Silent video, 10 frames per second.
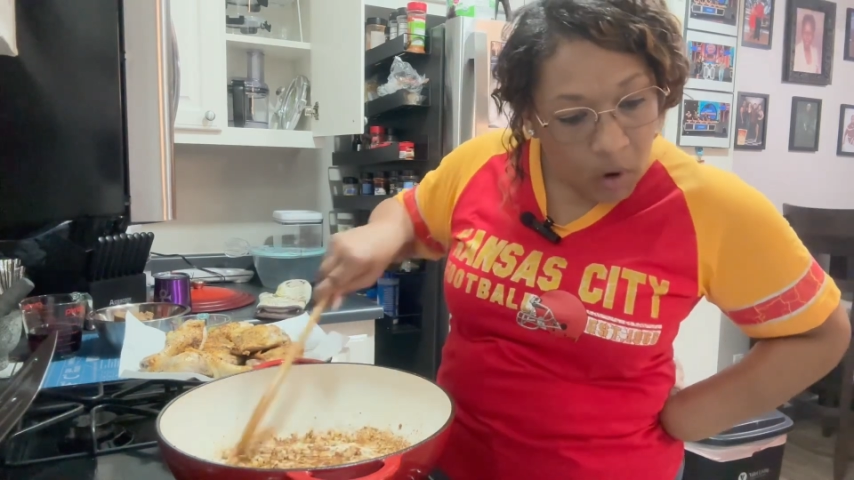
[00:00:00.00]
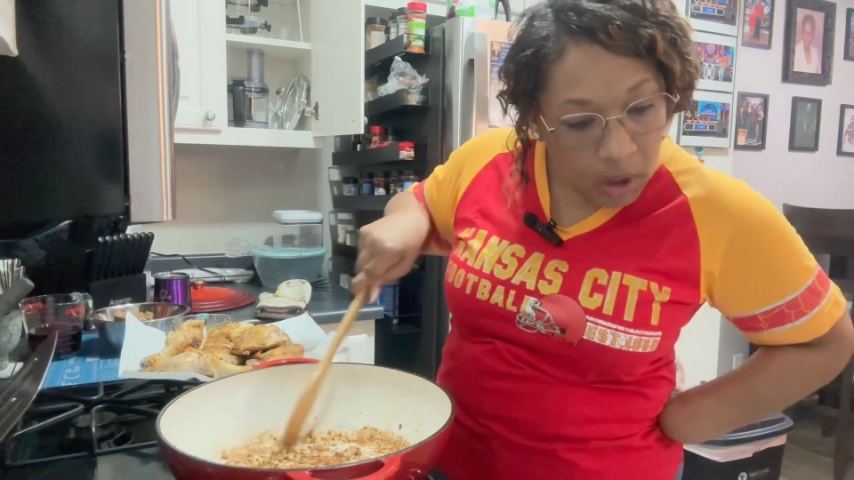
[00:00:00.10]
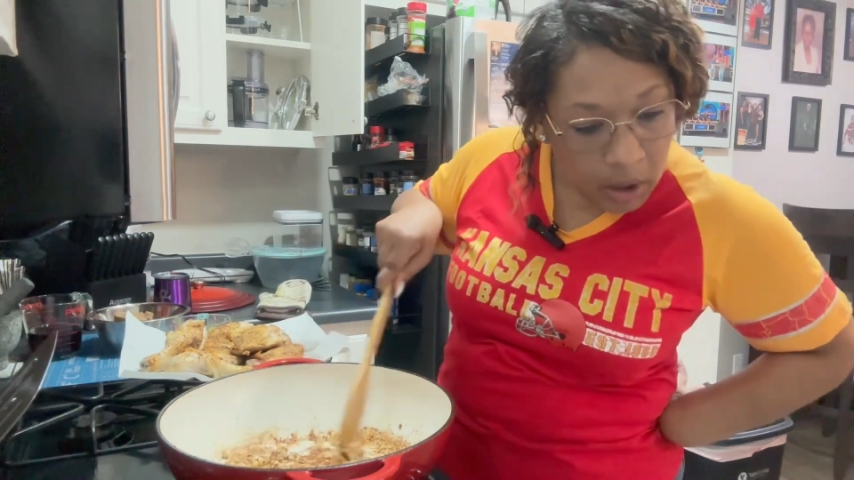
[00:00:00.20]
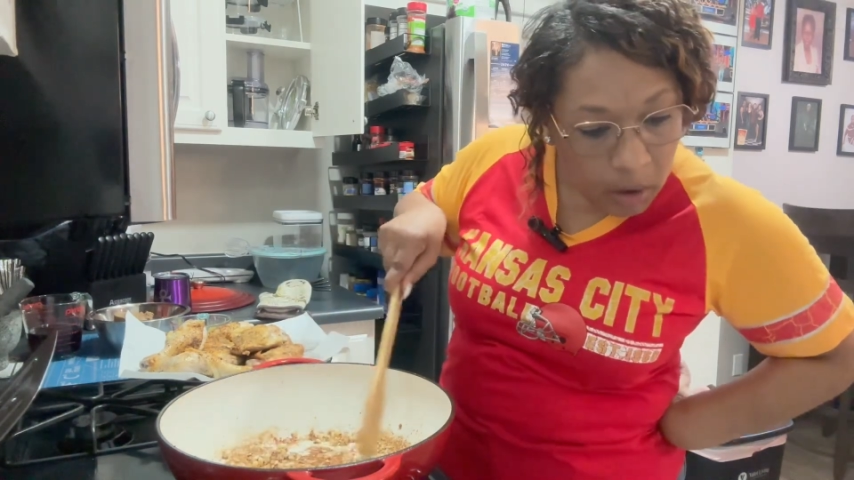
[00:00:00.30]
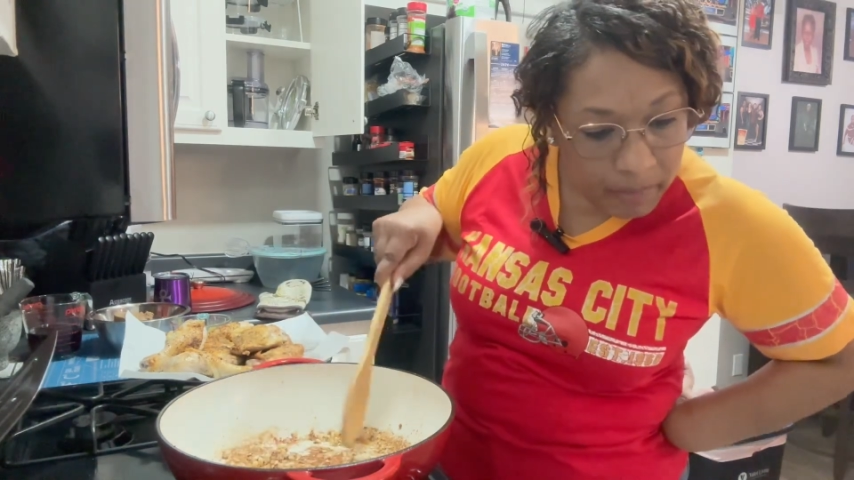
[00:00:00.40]
a
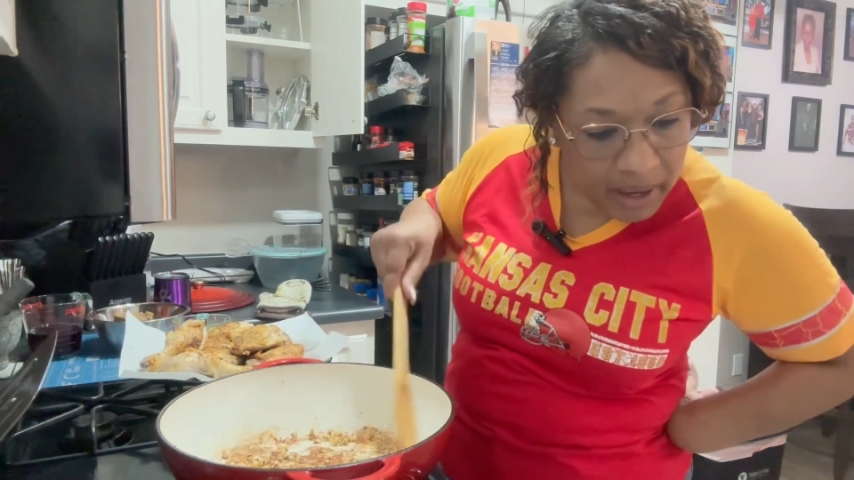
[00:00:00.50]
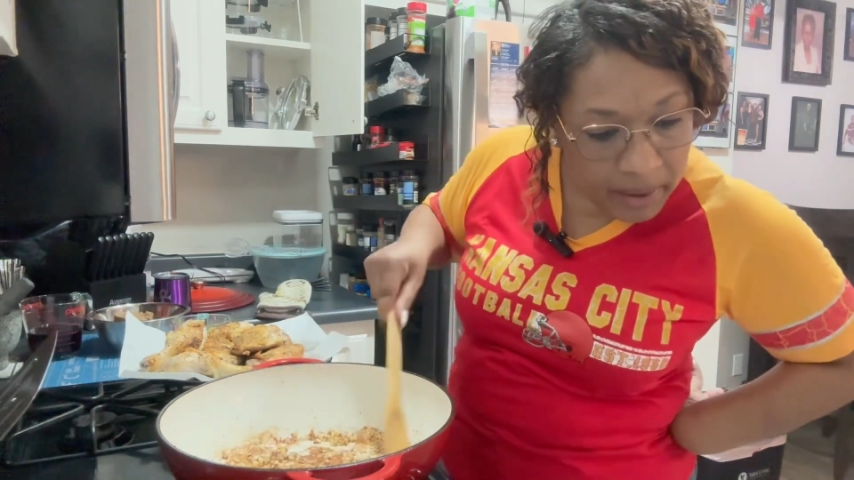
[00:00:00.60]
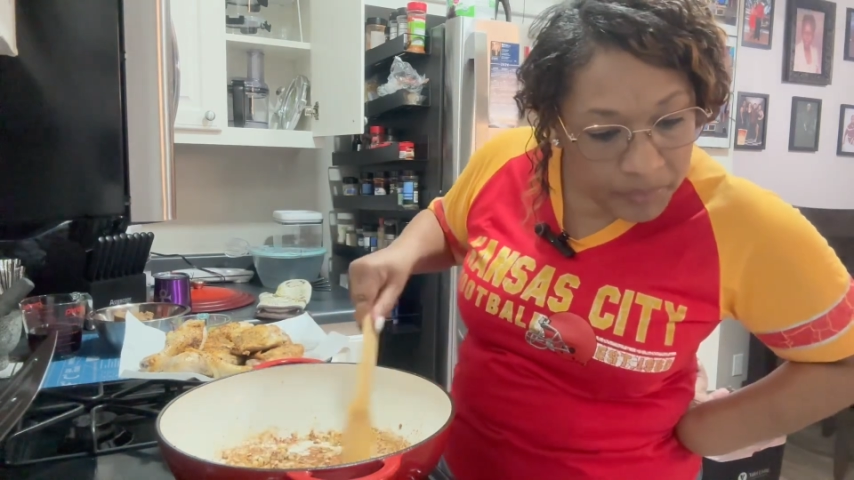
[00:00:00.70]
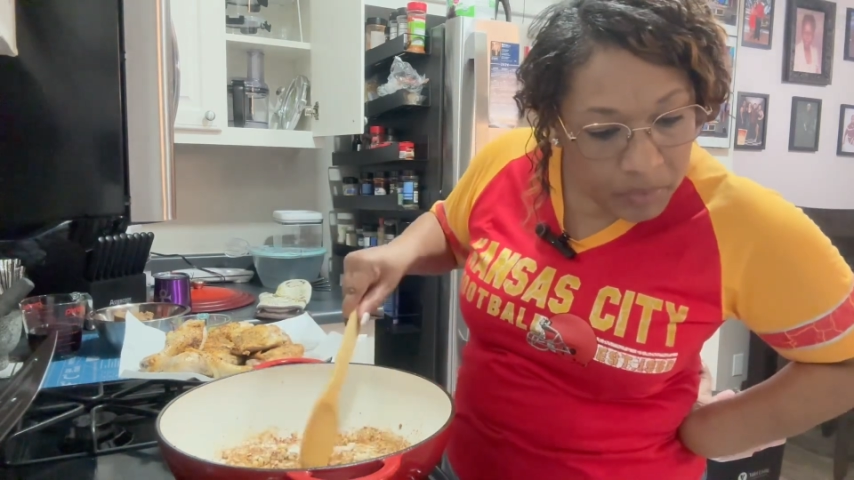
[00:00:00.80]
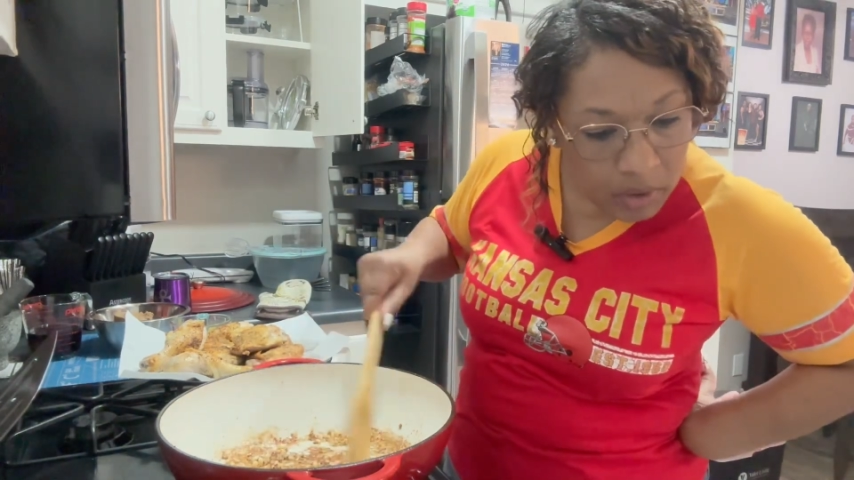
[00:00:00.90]
little bit.